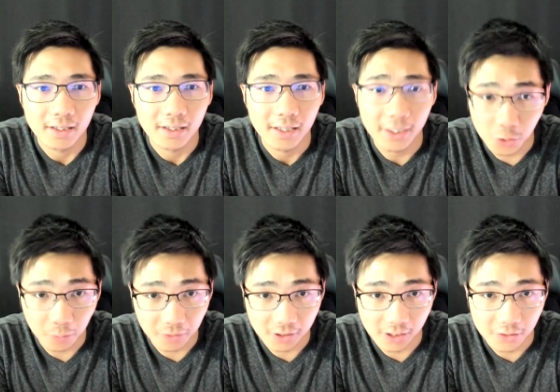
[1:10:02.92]
Hey
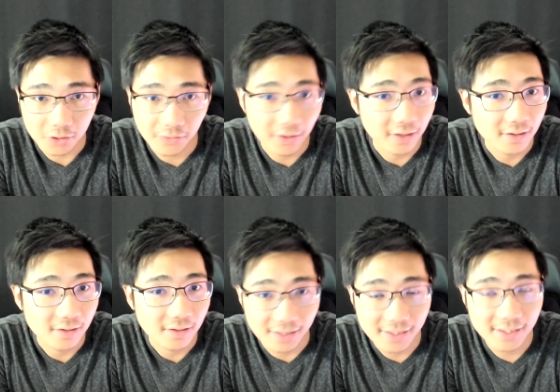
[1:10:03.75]
Superclusters fans,
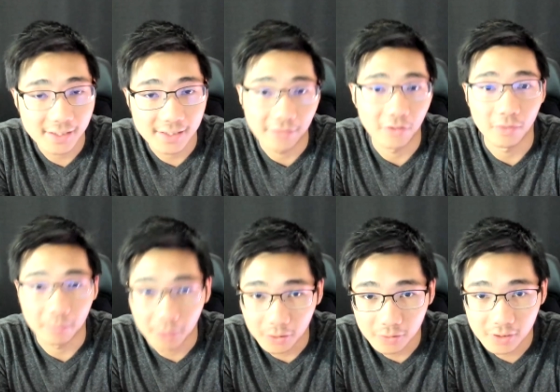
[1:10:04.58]
this is David
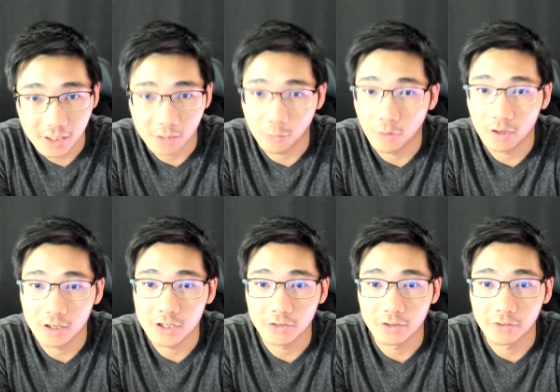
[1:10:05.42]
from Post and want
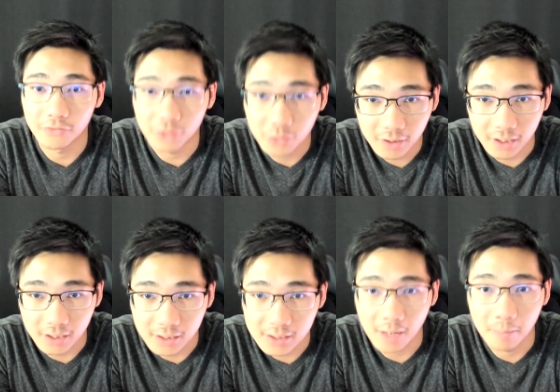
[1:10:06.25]
to share a few
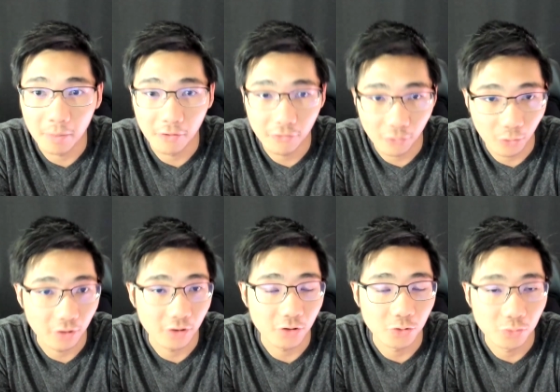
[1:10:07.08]
things
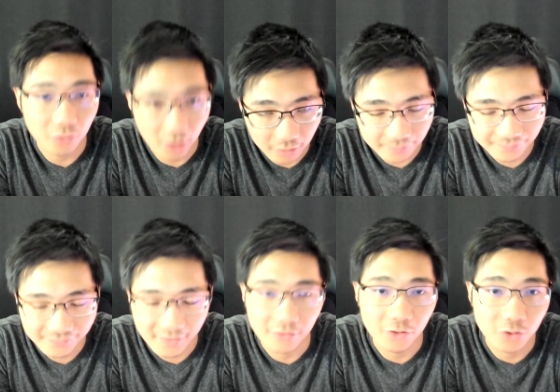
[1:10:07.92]
before you go.
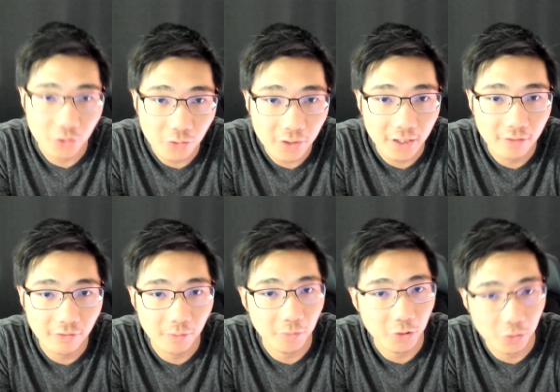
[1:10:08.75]
If you're tuning in
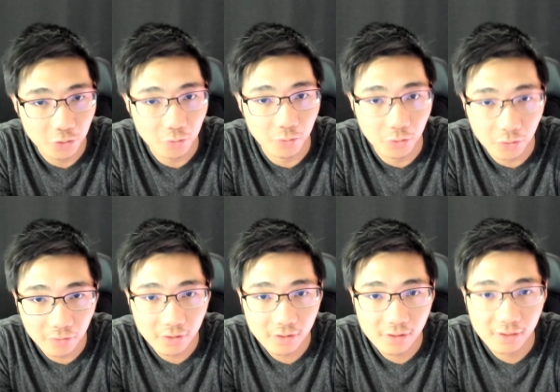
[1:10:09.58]
from the YouTube
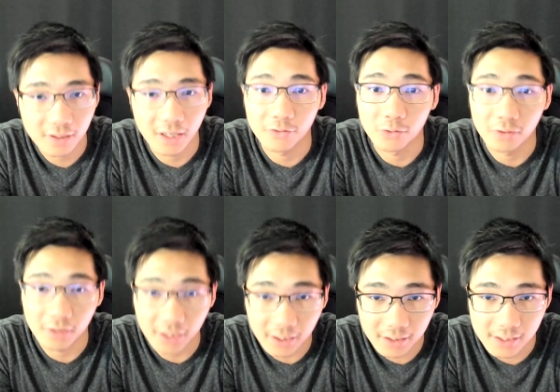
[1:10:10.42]
universe, and if you
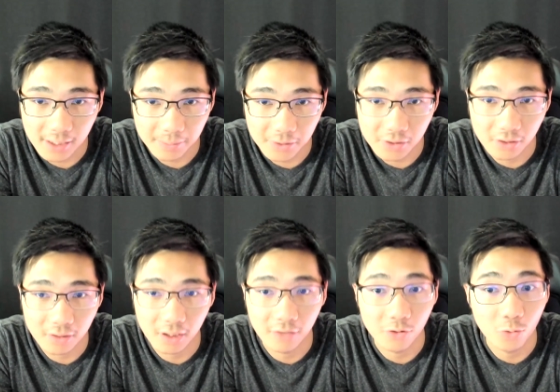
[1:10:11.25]
like this episode
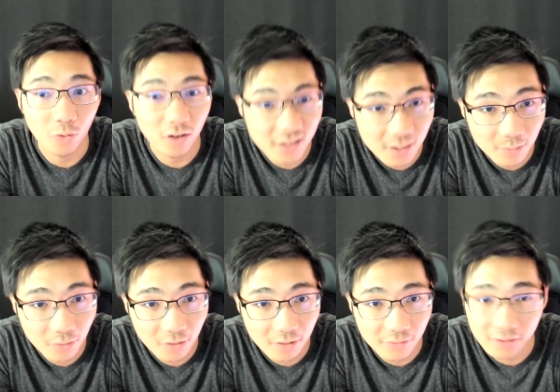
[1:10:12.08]
and if you want to see
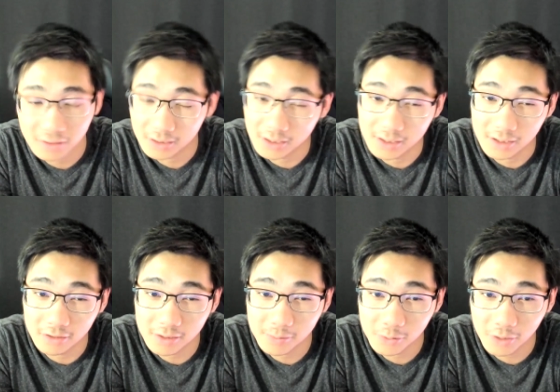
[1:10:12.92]
more of it, consider
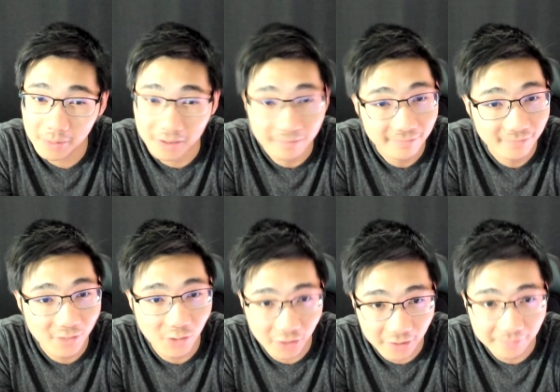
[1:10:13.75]
subscribing.
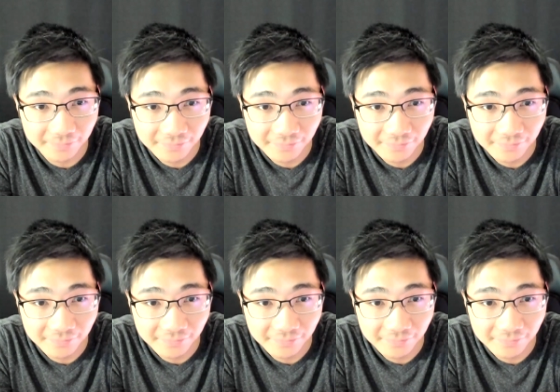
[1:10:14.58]
It's free.